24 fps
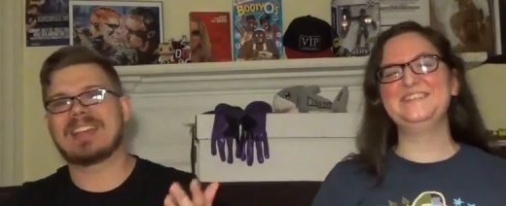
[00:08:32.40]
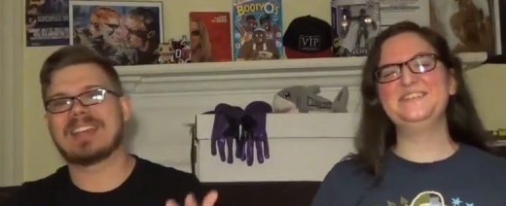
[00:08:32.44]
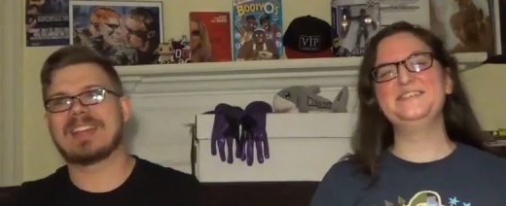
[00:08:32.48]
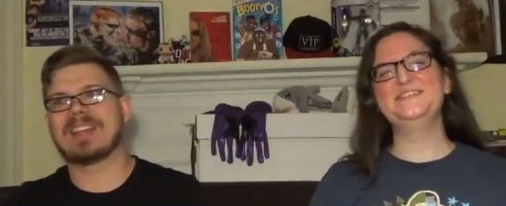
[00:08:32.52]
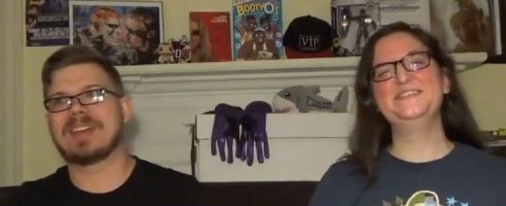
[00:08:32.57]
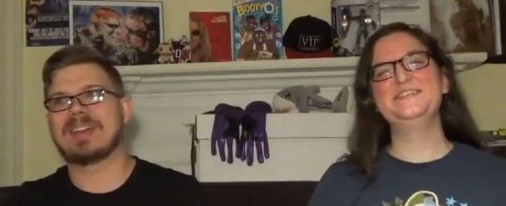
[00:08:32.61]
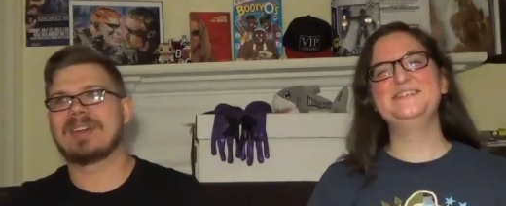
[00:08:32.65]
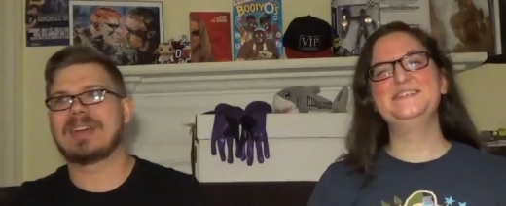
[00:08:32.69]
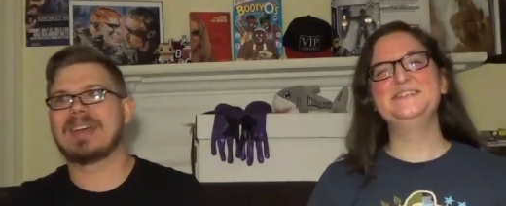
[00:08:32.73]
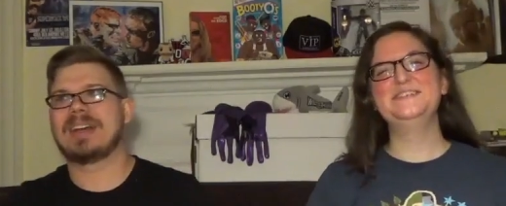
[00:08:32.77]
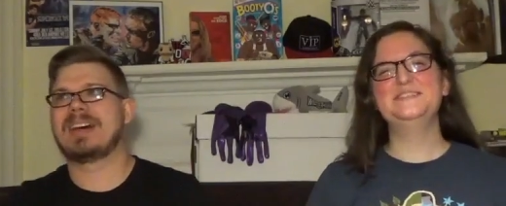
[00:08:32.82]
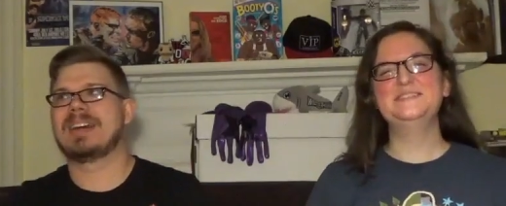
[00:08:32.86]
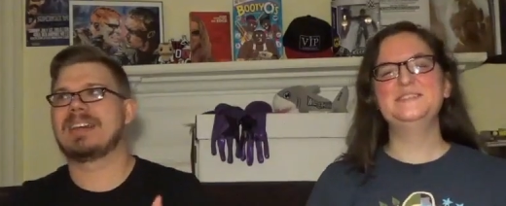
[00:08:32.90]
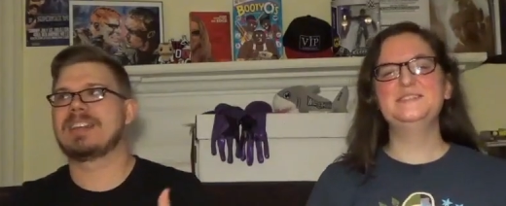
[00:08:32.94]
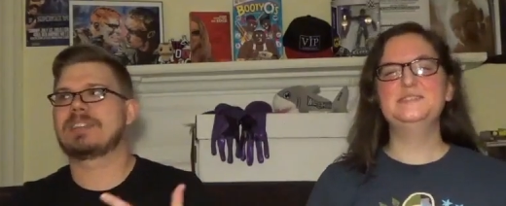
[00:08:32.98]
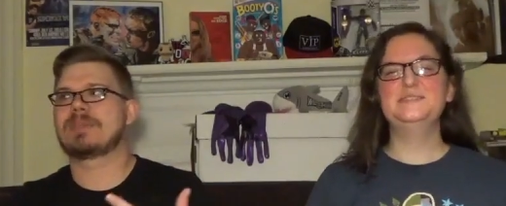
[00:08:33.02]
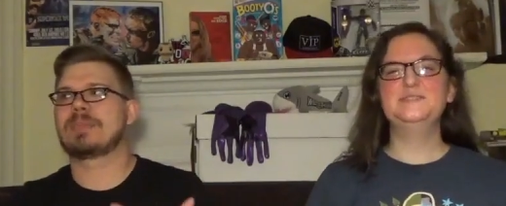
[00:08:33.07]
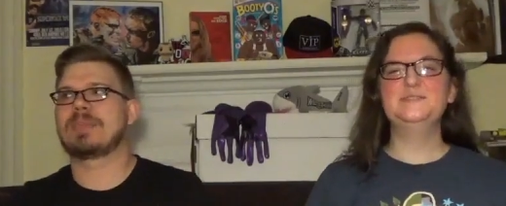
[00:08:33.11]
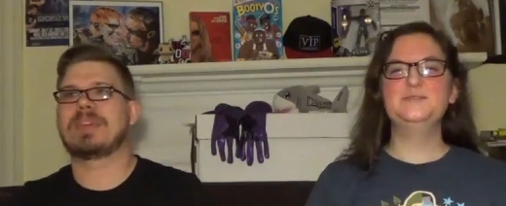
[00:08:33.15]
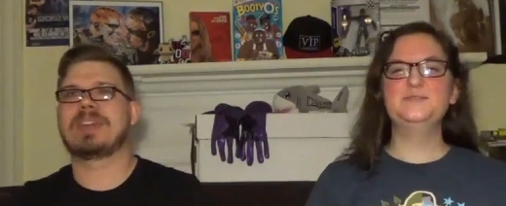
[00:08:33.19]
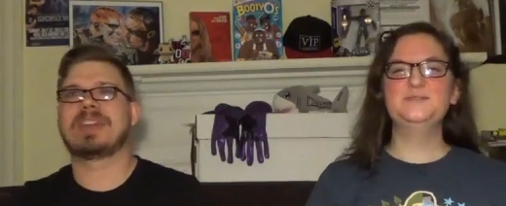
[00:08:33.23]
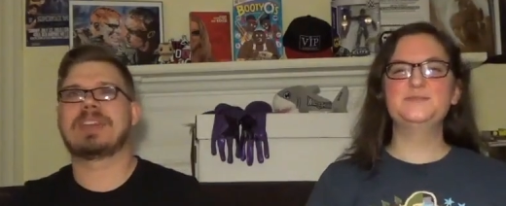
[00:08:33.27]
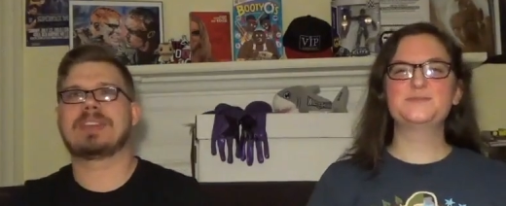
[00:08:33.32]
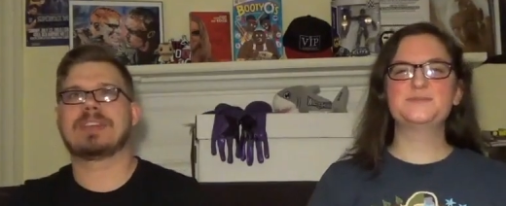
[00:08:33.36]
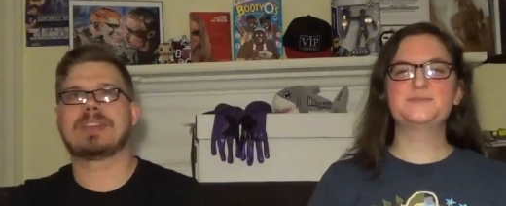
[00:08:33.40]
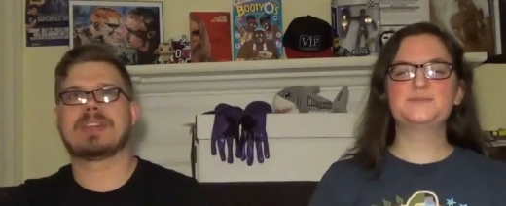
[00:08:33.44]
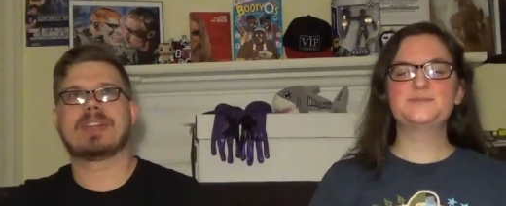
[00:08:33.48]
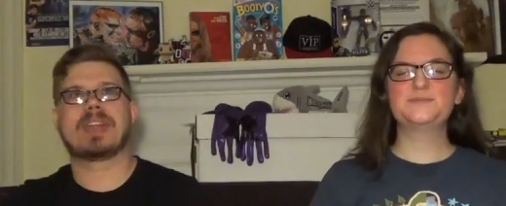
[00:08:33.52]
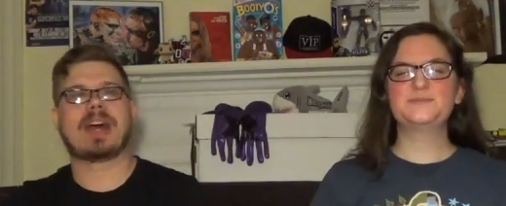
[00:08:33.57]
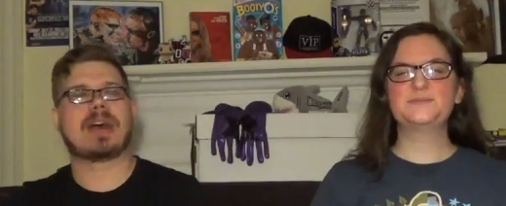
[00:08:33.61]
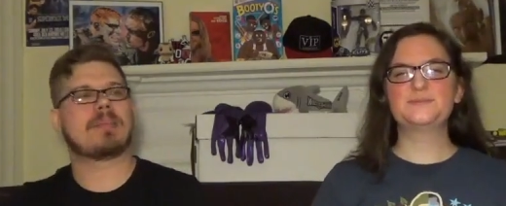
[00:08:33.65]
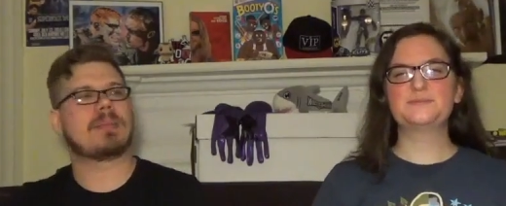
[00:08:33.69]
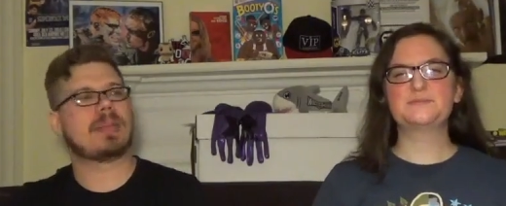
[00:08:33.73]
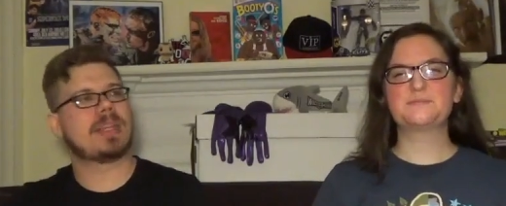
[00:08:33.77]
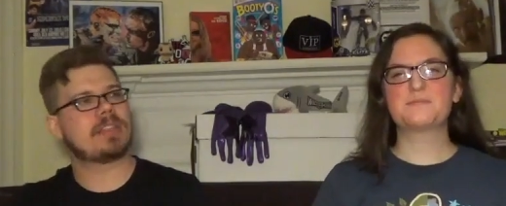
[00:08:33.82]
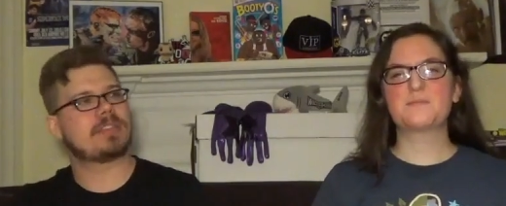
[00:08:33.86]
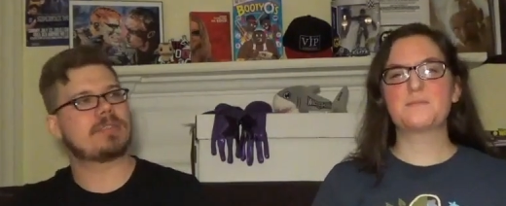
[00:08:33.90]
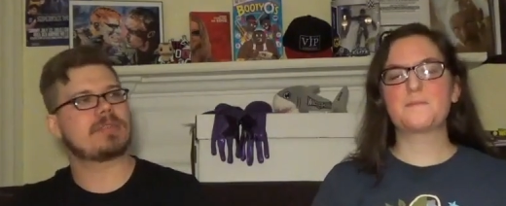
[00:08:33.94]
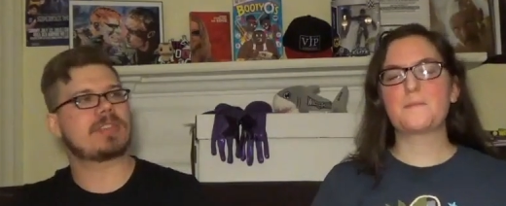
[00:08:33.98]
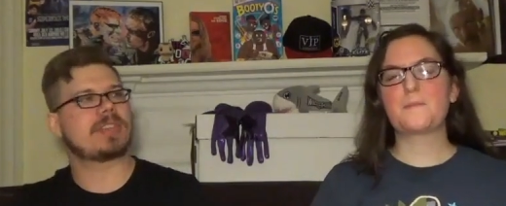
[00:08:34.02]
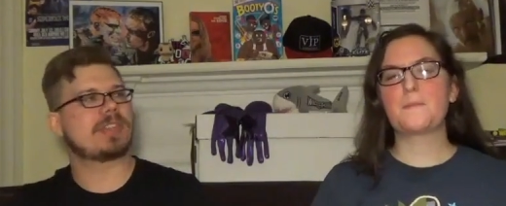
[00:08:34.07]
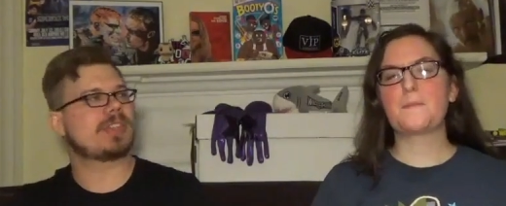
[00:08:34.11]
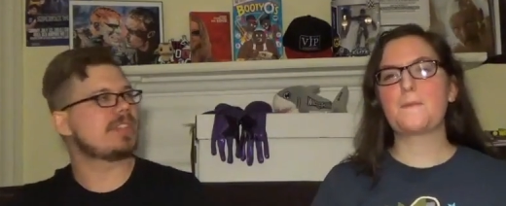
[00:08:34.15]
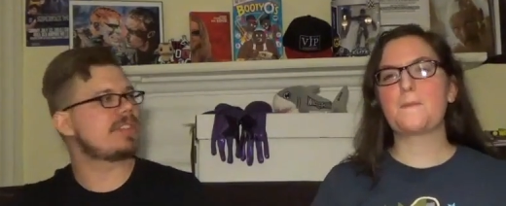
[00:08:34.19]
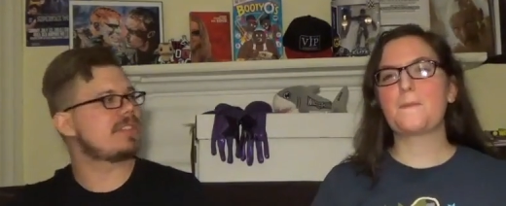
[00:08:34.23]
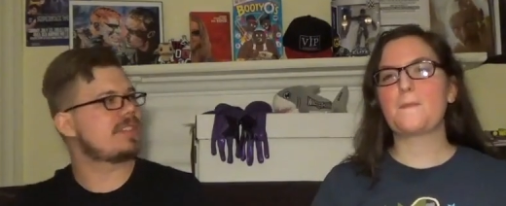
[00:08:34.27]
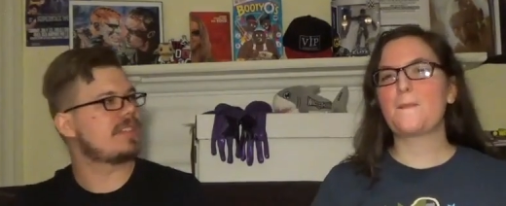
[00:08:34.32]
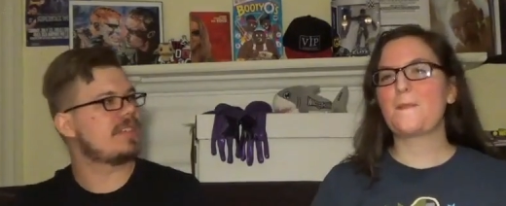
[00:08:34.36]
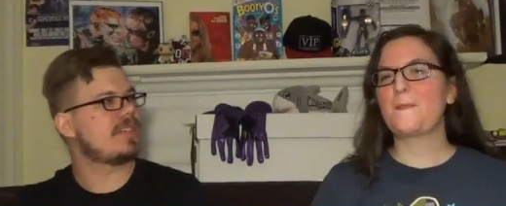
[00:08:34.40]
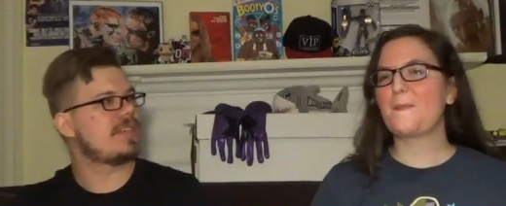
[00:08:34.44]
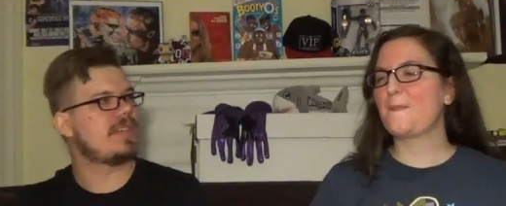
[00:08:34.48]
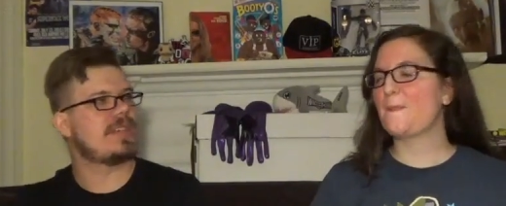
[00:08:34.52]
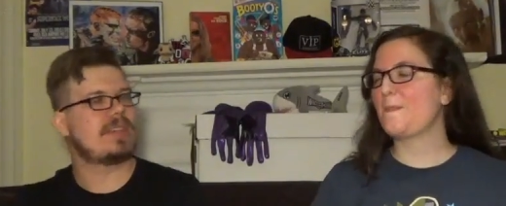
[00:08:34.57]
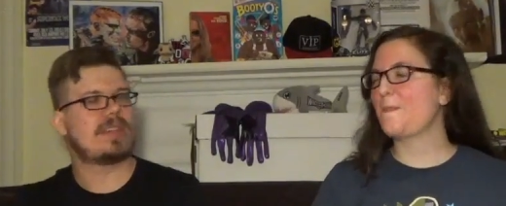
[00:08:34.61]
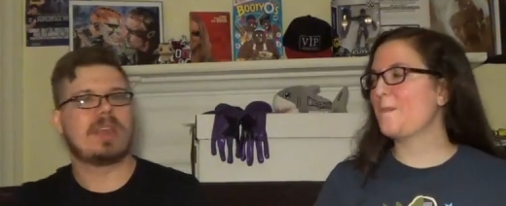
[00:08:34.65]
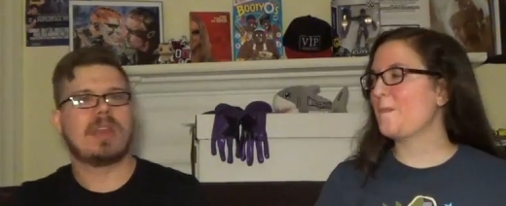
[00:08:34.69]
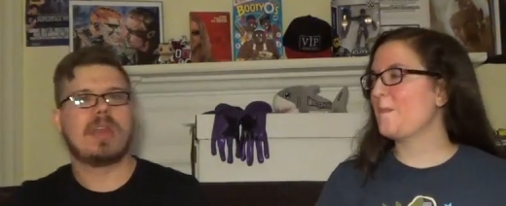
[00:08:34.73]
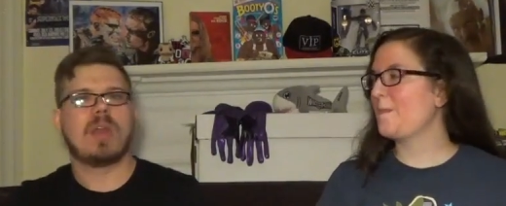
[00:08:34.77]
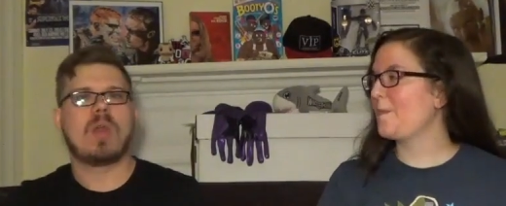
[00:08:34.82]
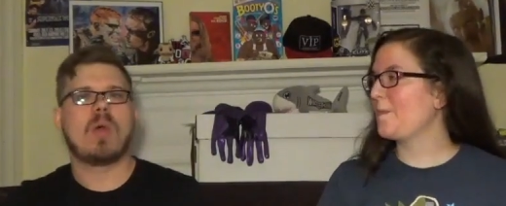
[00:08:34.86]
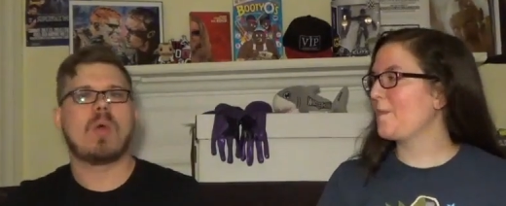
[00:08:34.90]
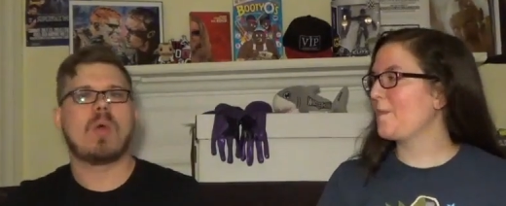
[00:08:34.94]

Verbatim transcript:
Speaker 1: you know, uh, it's pretty good. I'm interested to see